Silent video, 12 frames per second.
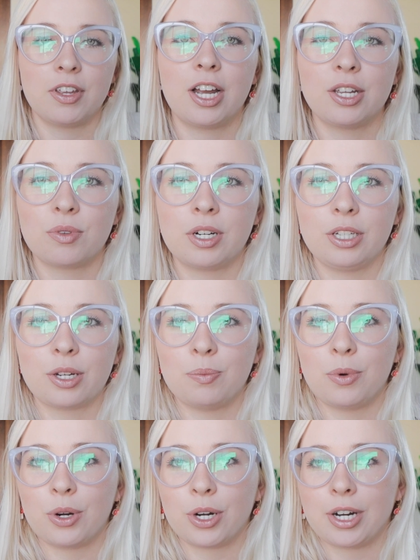you guys wanna look
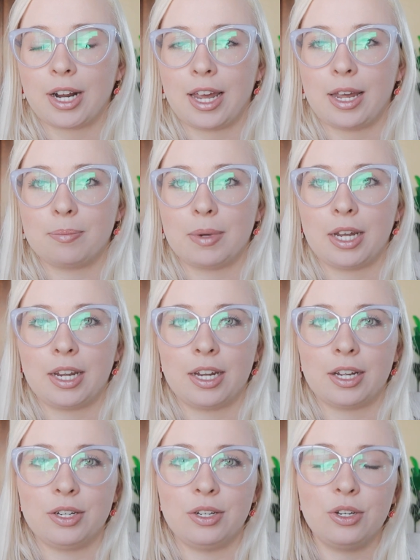more at
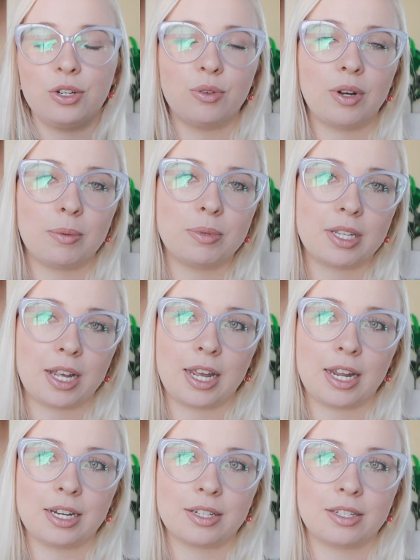my new
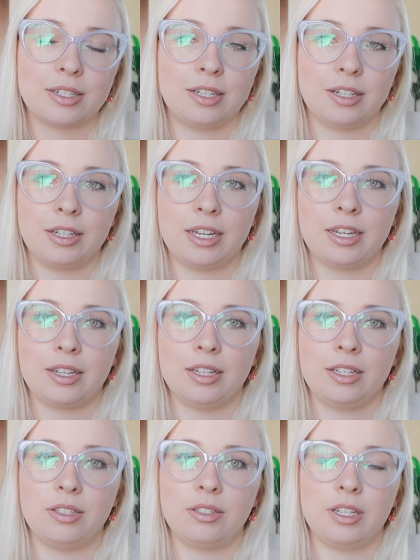website, the link
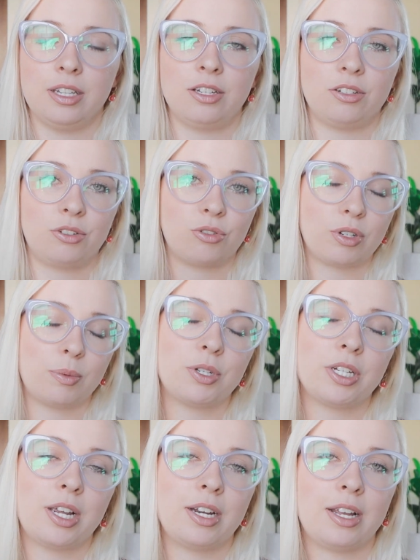is in the
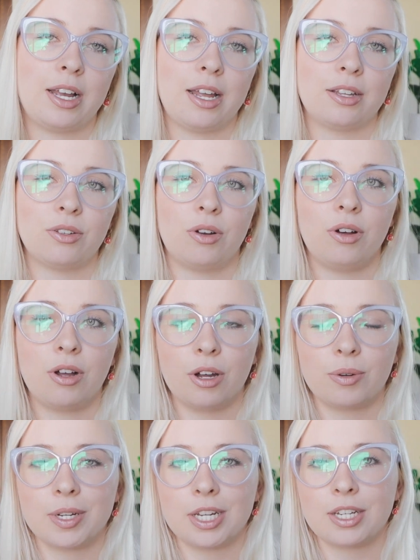description as
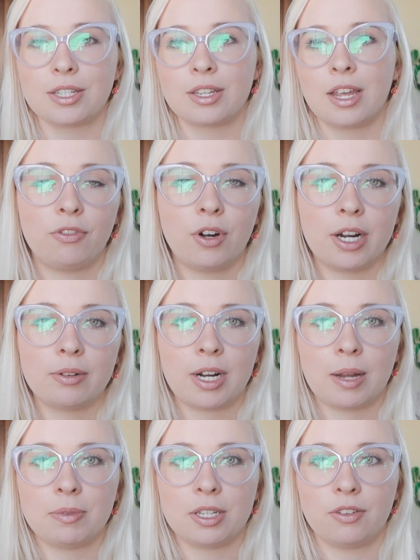always. Before I
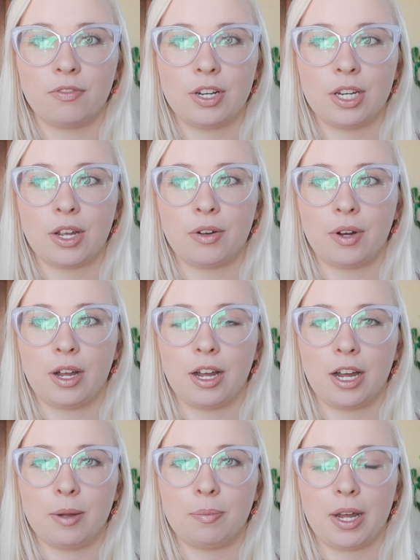wrap this video
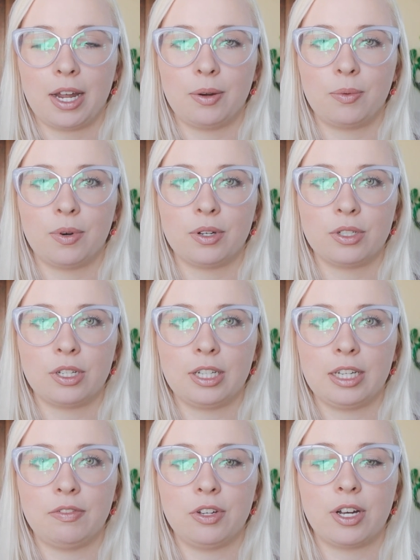up, I want to
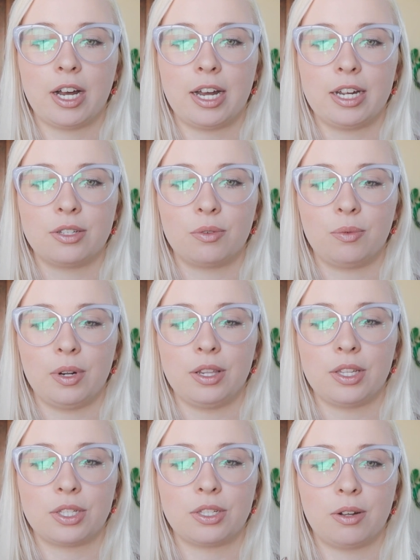leave you guys
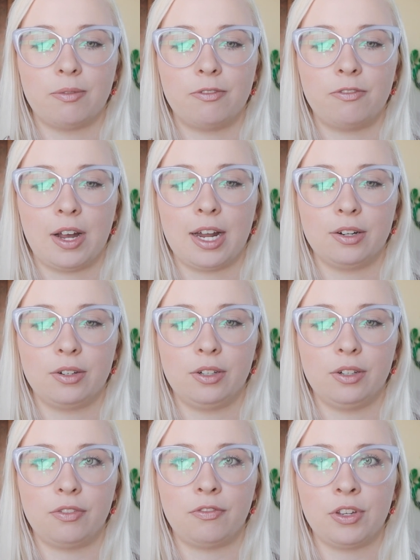with some
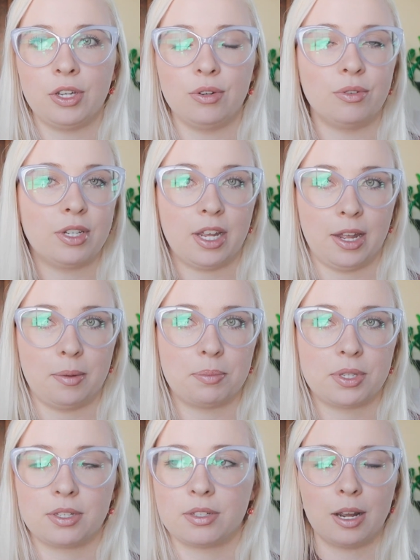final few
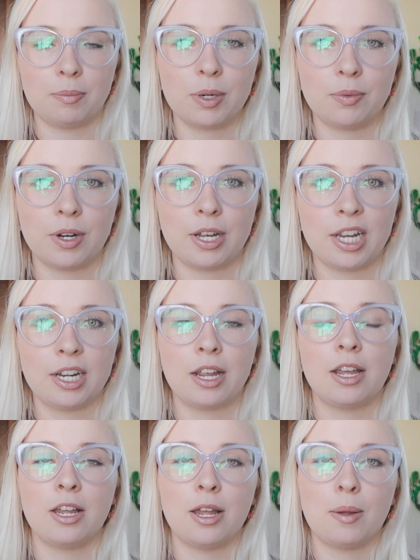tips. Number
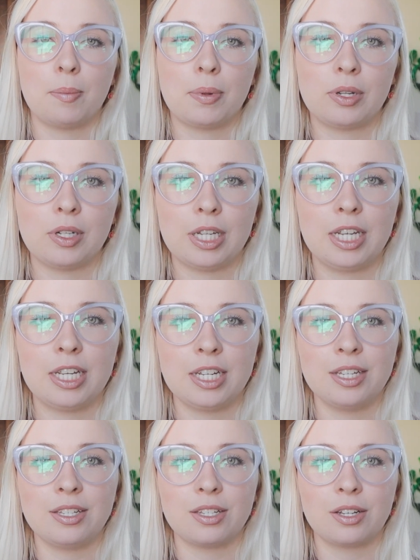one,
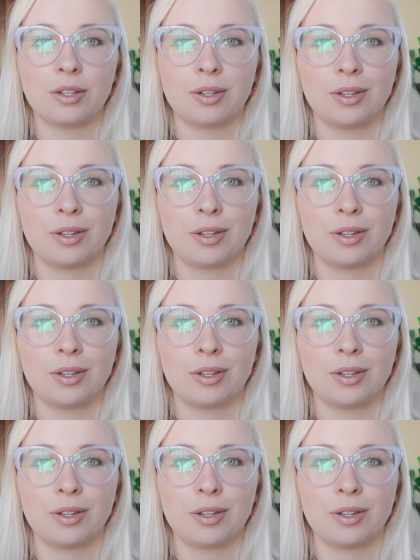please